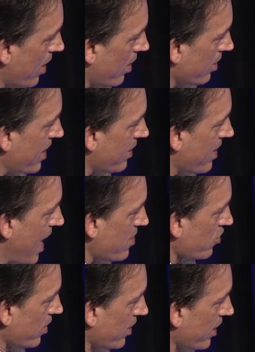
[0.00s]
and I'll take
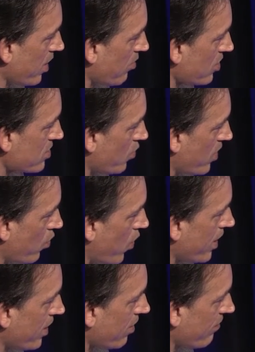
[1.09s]
natural oligomers with
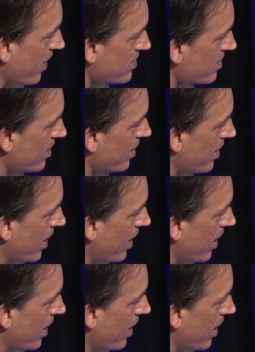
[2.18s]
one interface